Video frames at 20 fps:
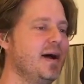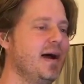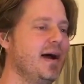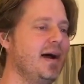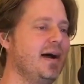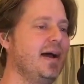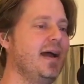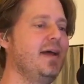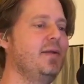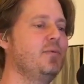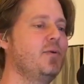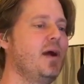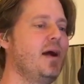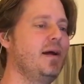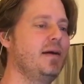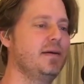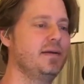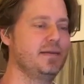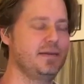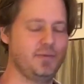Uh, and yes.
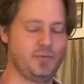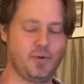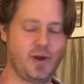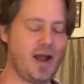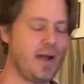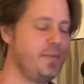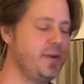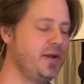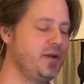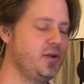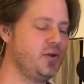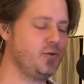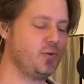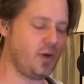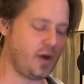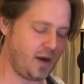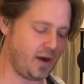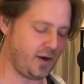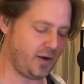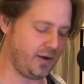Ro- Robin,
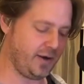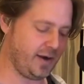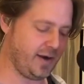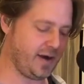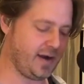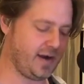you are